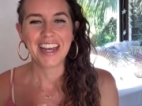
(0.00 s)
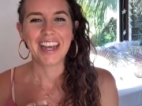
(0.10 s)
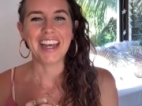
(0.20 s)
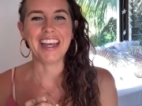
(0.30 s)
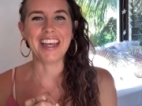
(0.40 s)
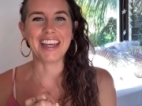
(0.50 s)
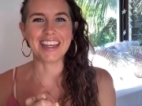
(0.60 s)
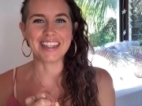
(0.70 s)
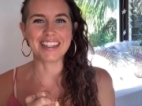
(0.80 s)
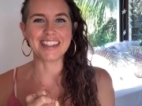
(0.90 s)

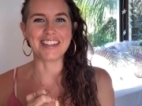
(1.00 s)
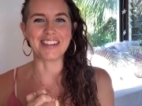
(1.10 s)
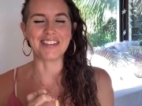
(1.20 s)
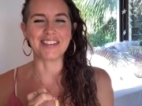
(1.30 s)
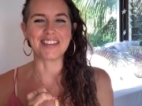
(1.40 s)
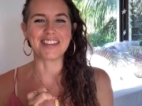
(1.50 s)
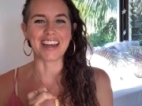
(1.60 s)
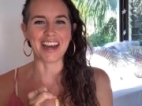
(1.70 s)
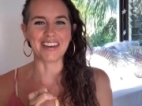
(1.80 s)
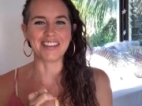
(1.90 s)
into
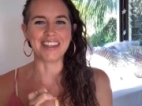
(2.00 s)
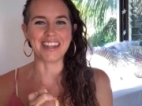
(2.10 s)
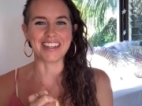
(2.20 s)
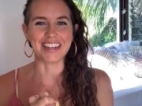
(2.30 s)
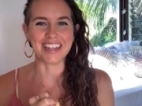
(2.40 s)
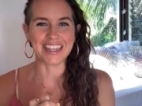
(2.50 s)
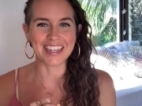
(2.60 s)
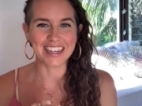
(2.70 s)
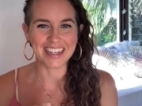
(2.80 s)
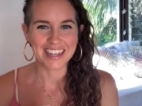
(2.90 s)
sound healing.
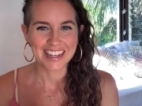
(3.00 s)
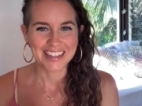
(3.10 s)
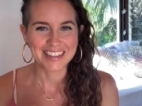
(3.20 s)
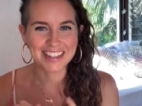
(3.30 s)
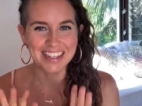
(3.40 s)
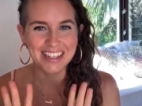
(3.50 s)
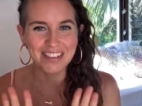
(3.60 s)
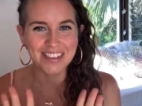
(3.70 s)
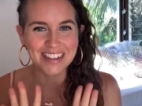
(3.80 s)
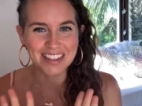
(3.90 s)
Sydney,
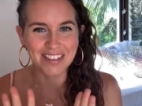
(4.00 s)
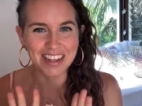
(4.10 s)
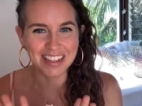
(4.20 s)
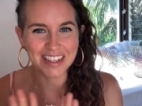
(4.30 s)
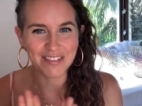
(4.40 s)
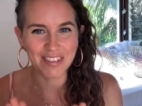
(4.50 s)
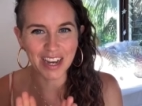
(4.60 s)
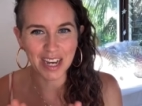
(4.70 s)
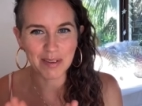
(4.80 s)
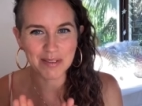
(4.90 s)
lots of healing
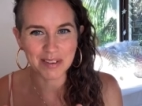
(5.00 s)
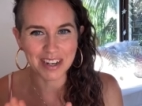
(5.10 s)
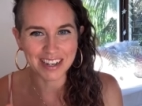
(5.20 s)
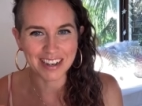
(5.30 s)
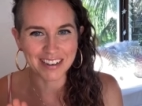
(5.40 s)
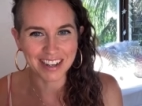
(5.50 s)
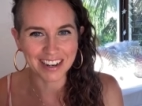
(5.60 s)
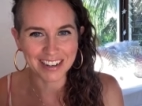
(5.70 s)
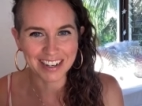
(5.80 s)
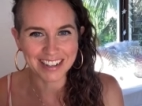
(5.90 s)
vibes right now.
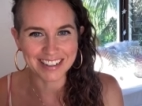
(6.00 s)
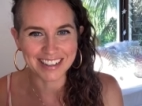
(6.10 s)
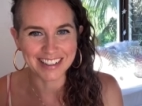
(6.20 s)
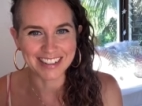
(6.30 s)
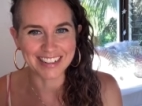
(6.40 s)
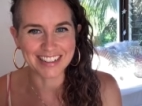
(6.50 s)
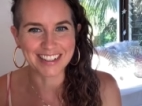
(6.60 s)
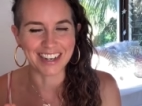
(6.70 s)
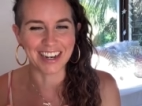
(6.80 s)
Gary is in the dentist chair.